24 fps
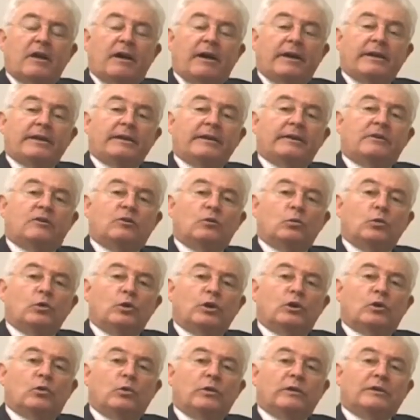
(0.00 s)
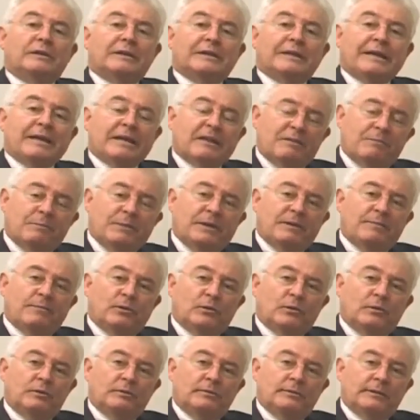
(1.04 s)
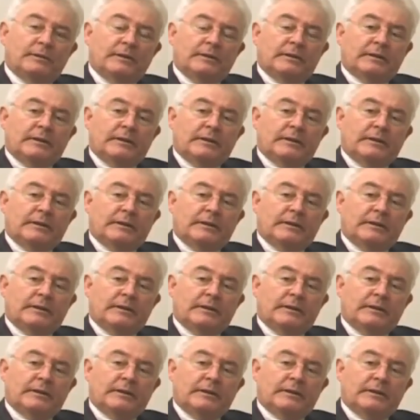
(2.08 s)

I needed to work with less people